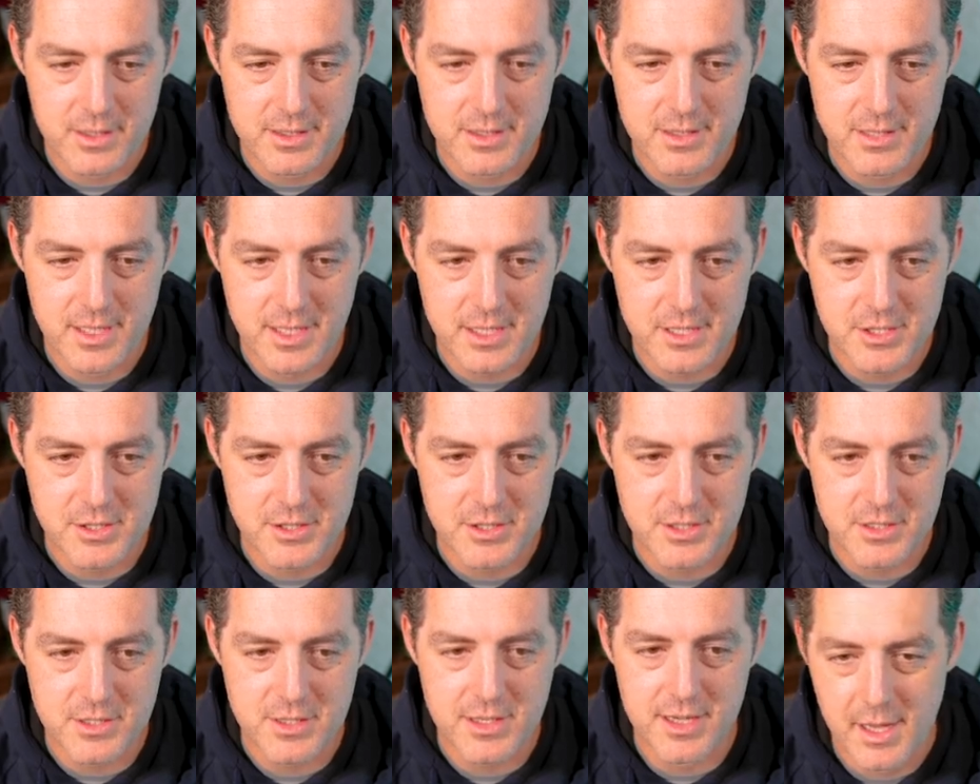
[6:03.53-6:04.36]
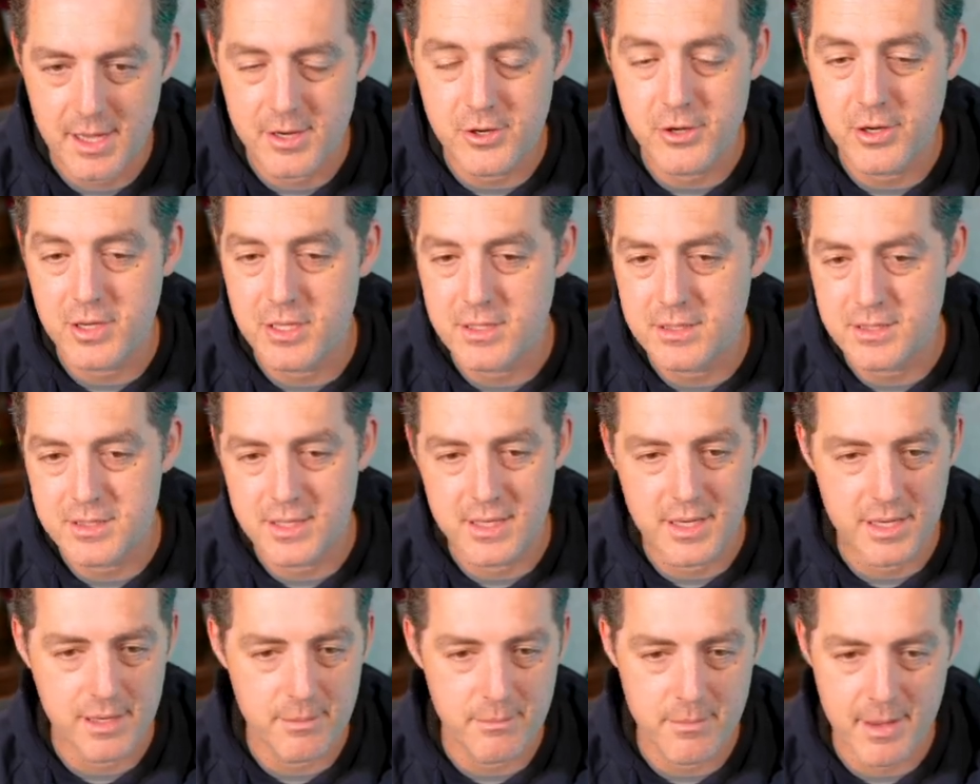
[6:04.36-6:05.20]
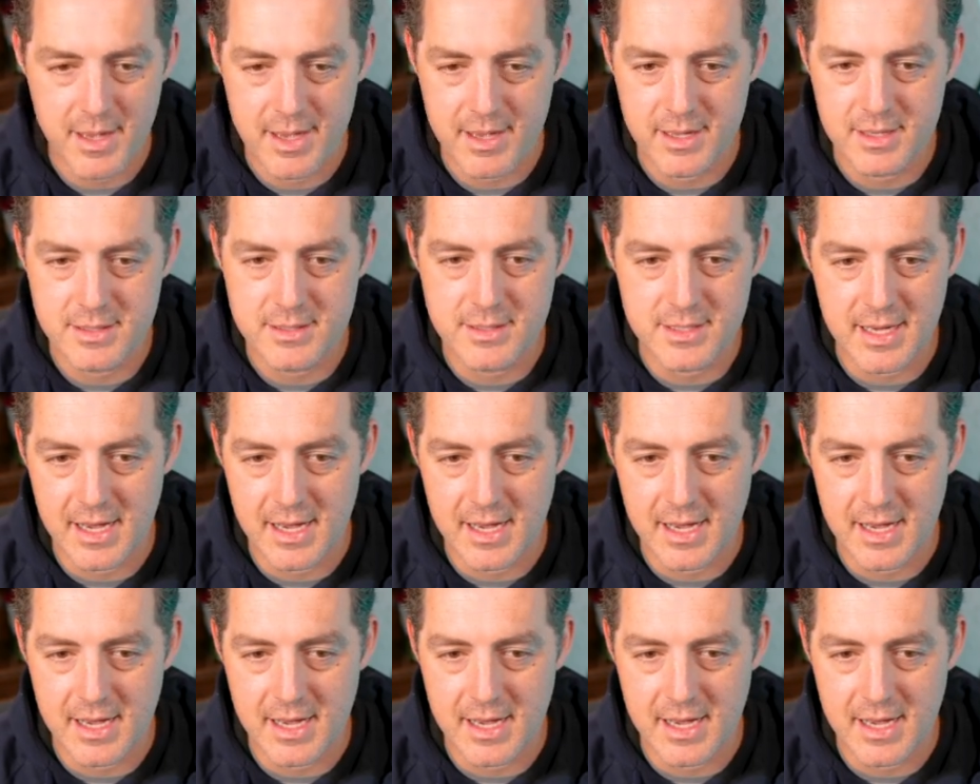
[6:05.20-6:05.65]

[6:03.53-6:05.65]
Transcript: untextured, and you can say man